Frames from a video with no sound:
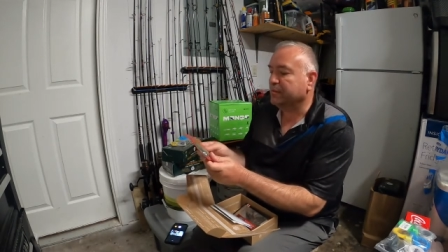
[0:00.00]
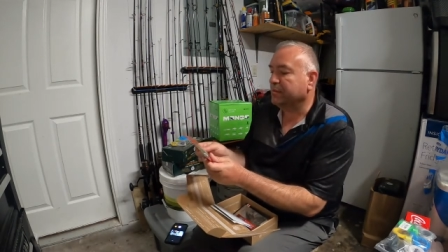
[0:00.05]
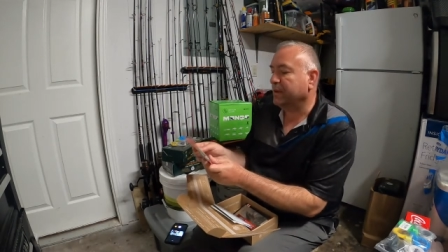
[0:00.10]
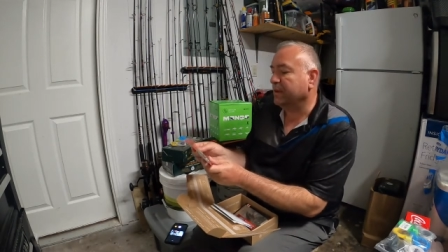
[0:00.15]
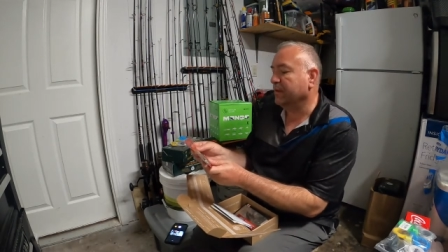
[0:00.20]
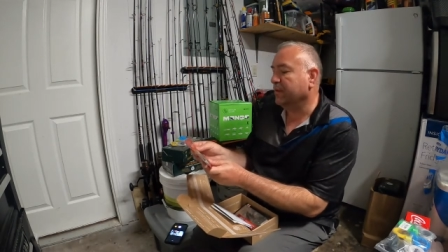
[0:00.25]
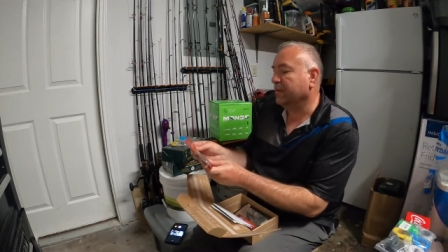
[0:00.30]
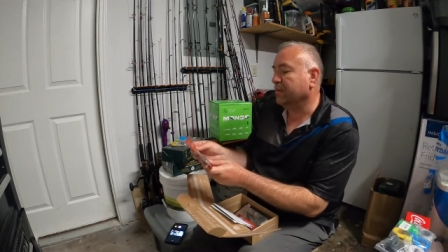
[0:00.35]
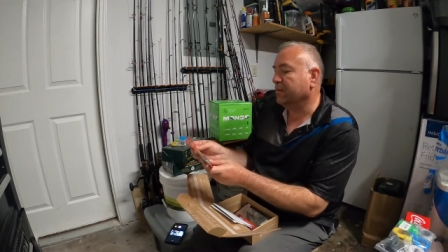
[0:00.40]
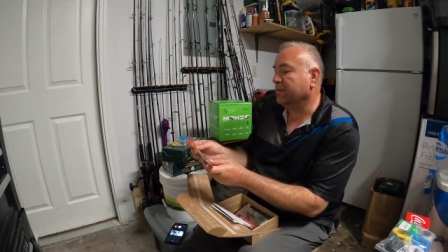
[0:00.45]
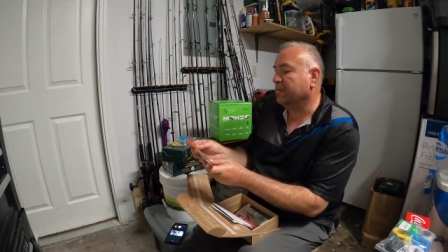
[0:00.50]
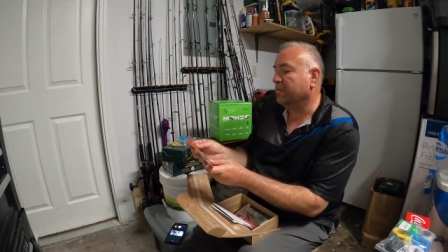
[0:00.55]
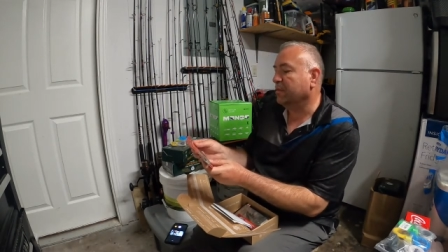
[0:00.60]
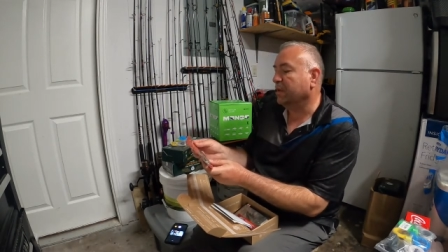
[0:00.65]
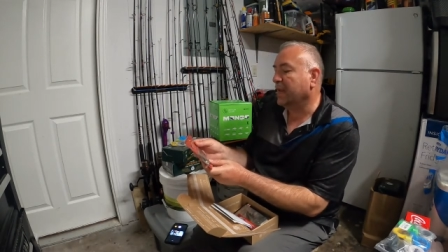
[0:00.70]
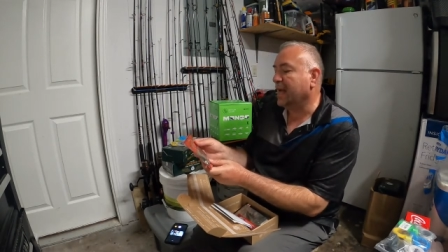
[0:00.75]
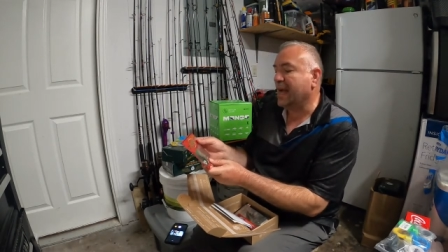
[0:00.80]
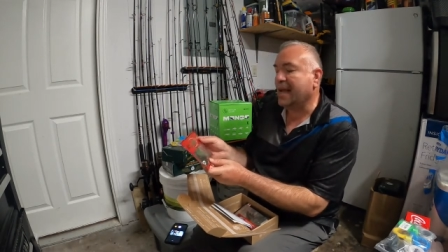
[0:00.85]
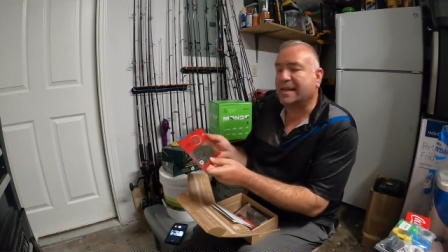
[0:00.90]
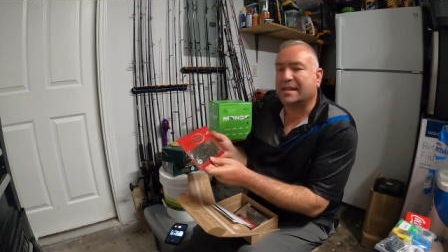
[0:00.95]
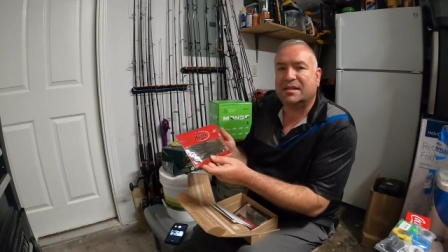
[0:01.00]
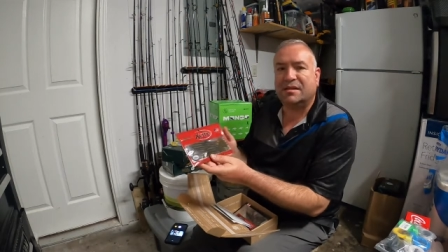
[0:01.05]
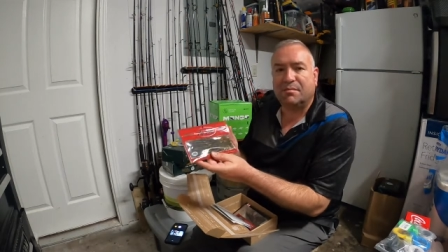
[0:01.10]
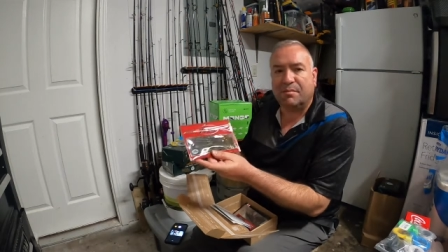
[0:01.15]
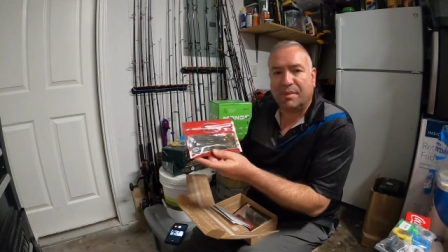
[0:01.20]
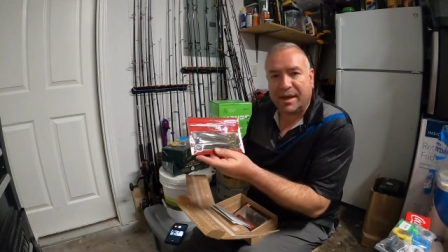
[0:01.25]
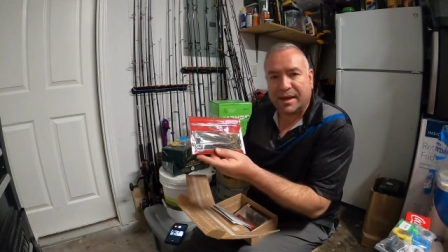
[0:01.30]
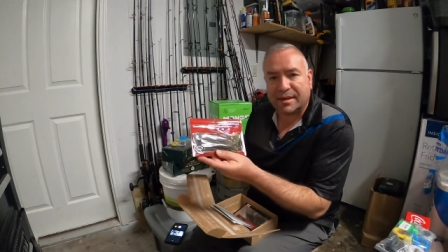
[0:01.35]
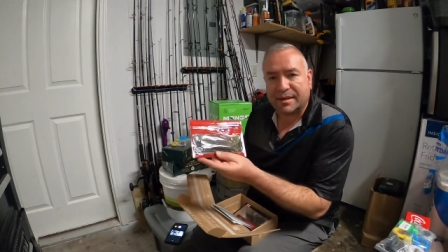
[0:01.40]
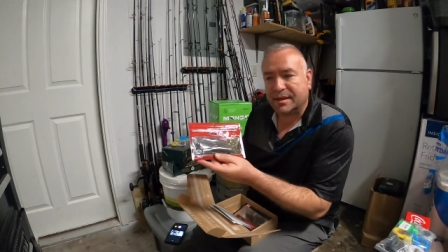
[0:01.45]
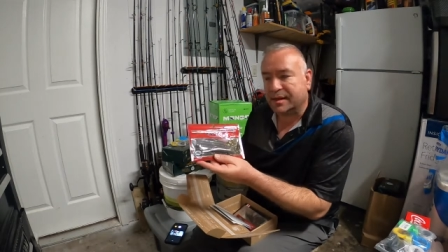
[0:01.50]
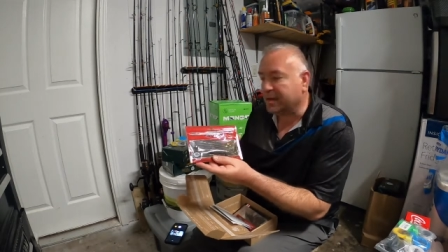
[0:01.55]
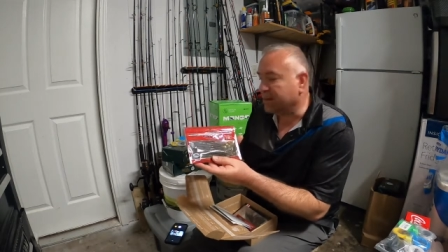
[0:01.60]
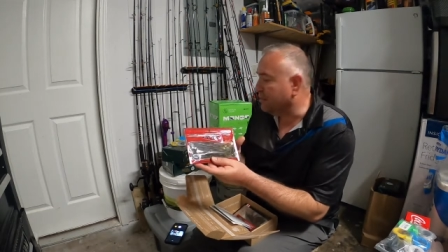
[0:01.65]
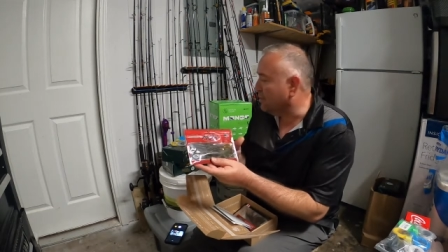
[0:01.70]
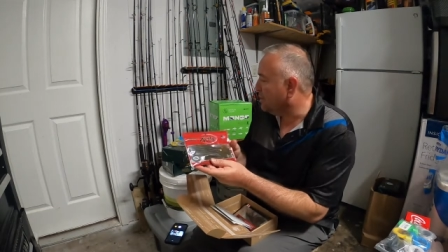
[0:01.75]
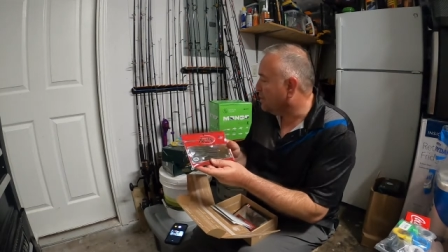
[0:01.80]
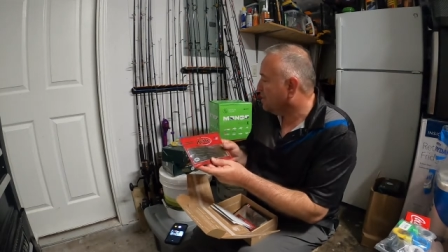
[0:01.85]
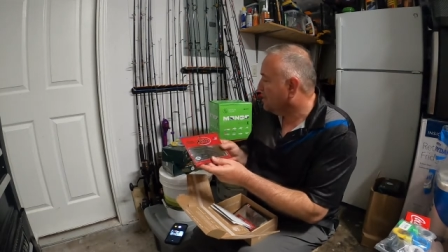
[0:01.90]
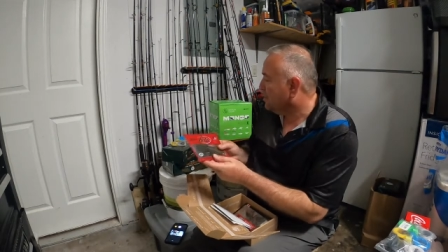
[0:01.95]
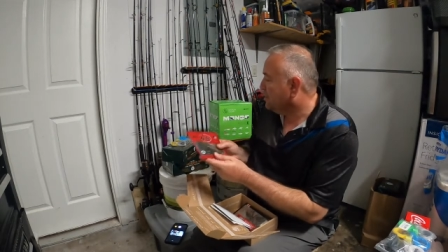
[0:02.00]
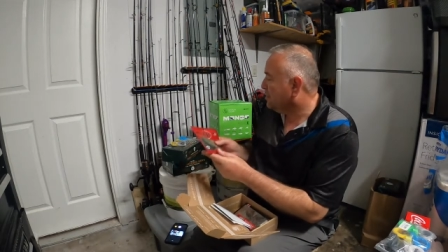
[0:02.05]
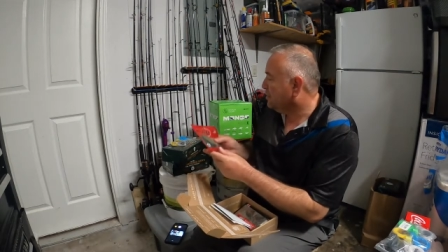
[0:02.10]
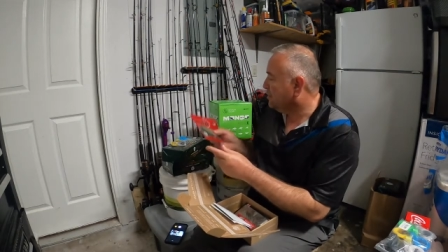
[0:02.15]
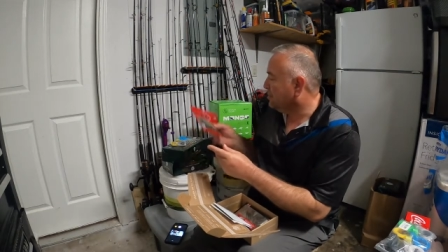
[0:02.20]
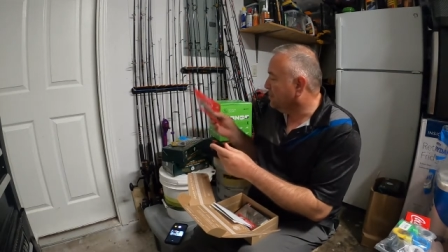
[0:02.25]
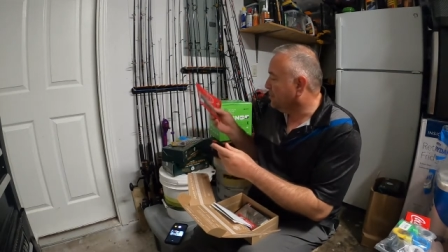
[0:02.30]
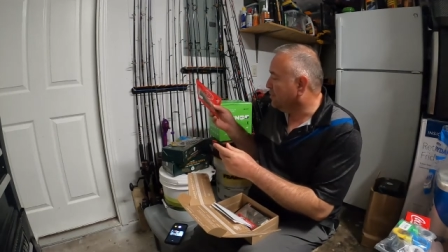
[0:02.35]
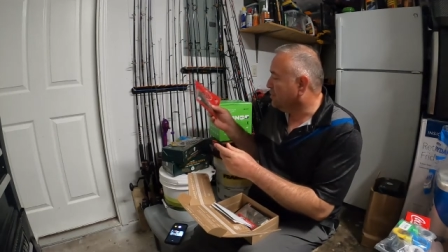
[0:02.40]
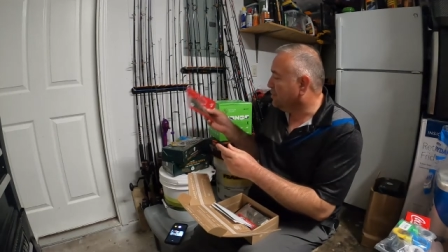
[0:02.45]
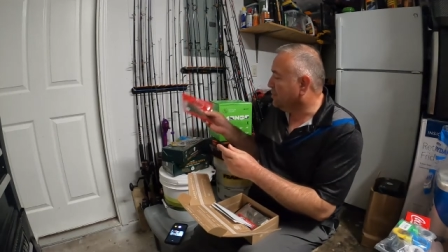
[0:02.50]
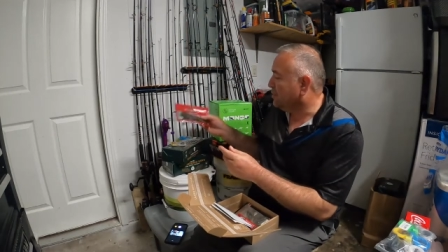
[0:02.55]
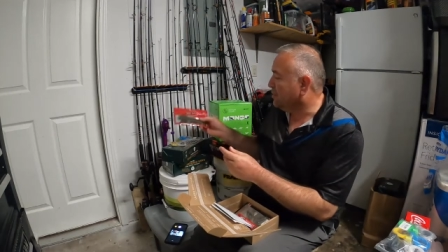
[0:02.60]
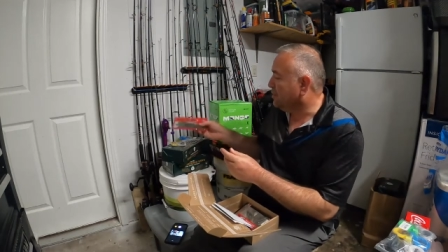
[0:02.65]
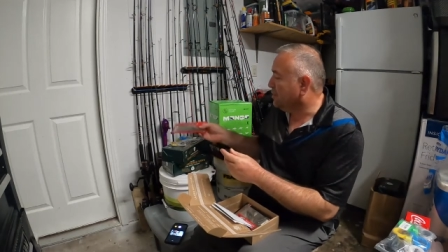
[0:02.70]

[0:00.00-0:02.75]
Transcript: with little black specks in them. So those